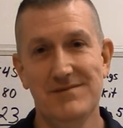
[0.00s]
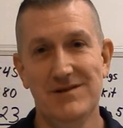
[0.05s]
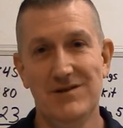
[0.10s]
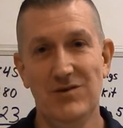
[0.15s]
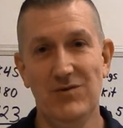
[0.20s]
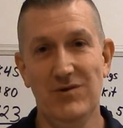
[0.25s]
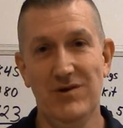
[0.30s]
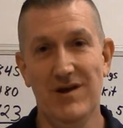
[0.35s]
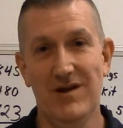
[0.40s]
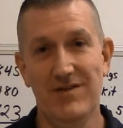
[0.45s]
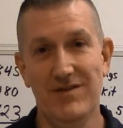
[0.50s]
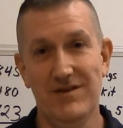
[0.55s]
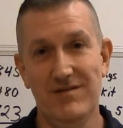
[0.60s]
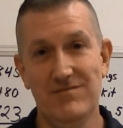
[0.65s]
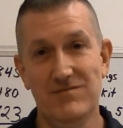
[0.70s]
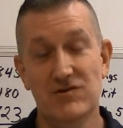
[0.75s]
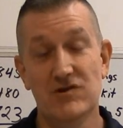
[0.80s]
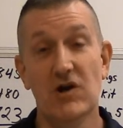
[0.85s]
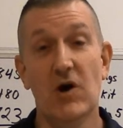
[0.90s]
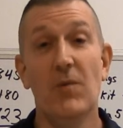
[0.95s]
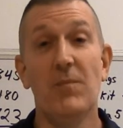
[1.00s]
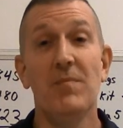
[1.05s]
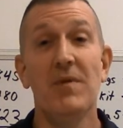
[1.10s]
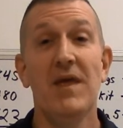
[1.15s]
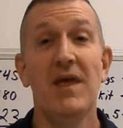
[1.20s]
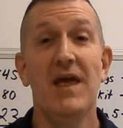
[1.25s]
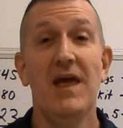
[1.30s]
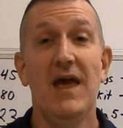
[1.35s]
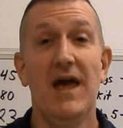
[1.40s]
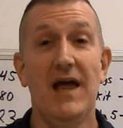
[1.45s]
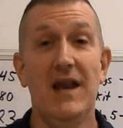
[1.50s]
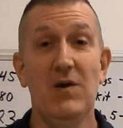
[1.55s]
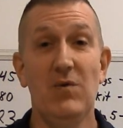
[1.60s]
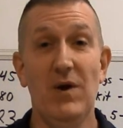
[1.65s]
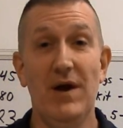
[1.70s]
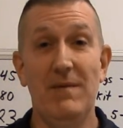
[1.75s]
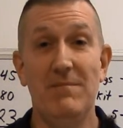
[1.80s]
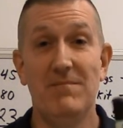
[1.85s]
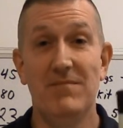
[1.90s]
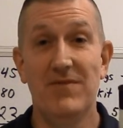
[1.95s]
doing nothing. So,
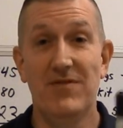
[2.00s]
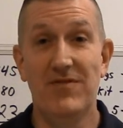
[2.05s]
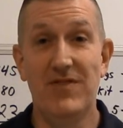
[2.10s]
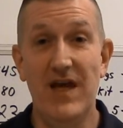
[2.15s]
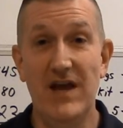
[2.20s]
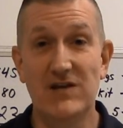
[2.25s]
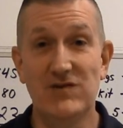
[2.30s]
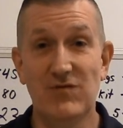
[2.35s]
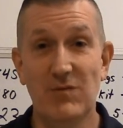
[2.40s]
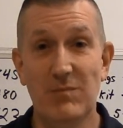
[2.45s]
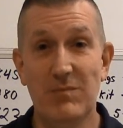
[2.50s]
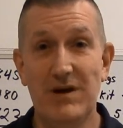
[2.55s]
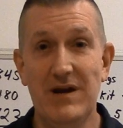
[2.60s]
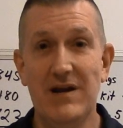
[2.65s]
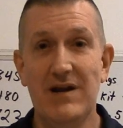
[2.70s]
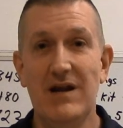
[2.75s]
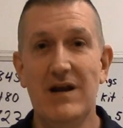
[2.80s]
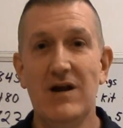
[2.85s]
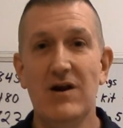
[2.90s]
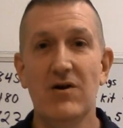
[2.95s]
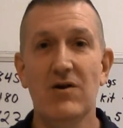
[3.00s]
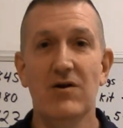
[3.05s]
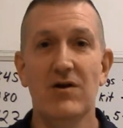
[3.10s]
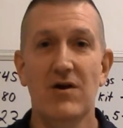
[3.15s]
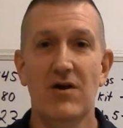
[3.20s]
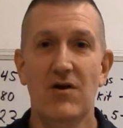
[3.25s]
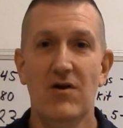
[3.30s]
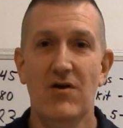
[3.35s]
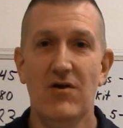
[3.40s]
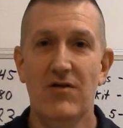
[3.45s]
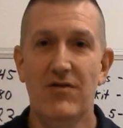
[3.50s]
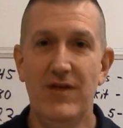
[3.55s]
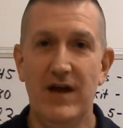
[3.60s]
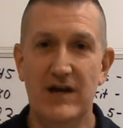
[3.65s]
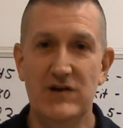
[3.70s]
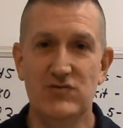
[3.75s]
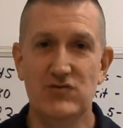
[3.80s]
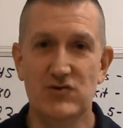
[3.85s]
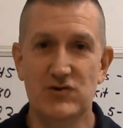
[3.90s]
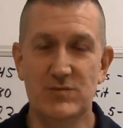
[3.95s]
anyway, thanks for being here.
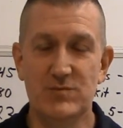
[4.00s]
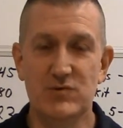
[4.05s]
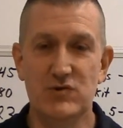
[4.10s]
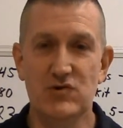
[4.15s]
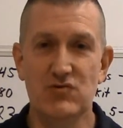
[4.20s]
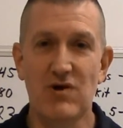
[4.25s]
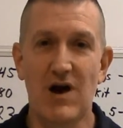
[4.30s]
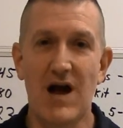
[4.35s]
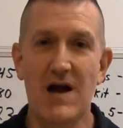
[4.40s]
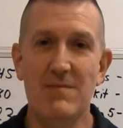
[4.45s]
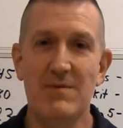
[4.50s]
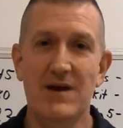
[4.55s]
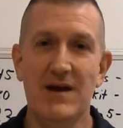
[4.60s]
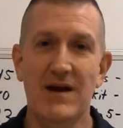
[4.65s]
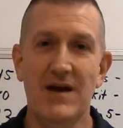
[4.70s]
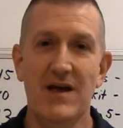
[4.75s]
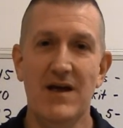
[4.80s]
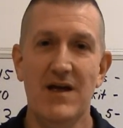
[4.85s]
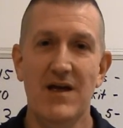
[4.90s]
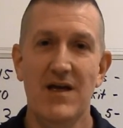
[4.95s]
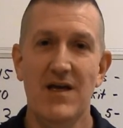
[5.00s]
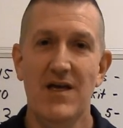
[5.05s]
Thanks for subscribing.